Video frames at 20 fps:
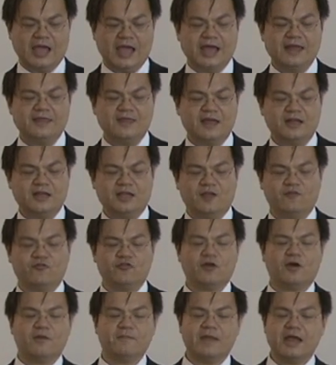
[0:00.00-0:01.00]
And then
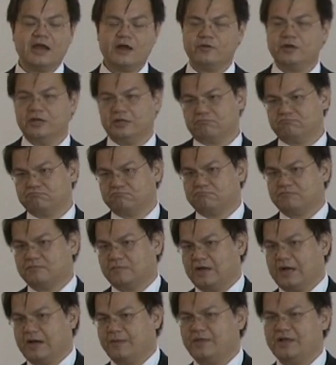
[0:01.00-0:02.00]
if you're married,
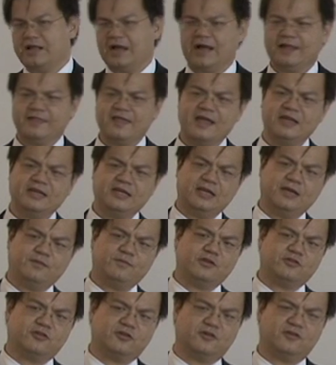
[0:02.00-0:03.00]
I mean, are there any
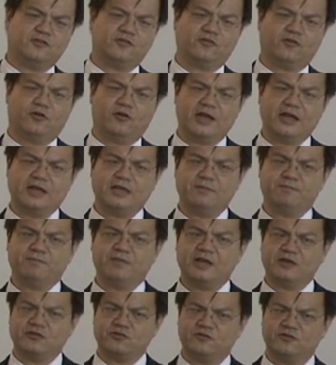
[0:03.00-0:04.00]
images or any
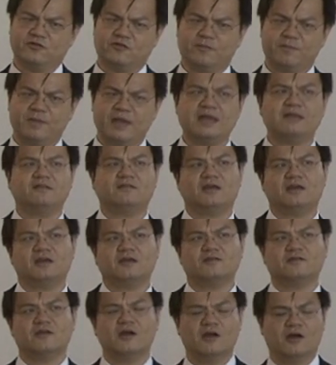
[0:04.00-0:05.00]
pictures or
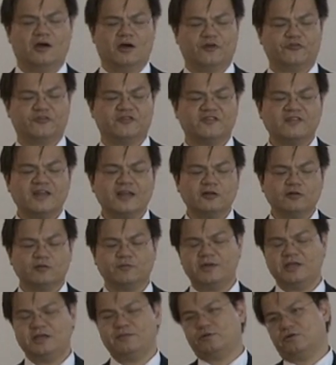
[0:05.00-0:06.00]
paintings of
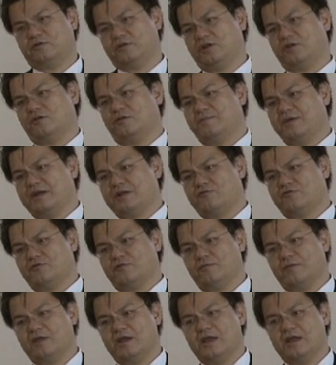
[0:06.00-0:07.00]
single people in your
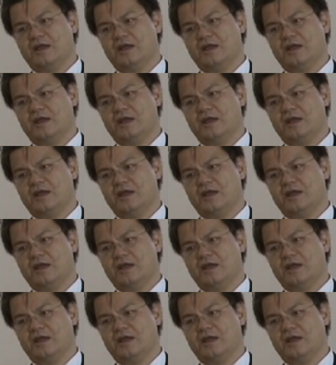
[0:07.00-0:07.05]
bedroom?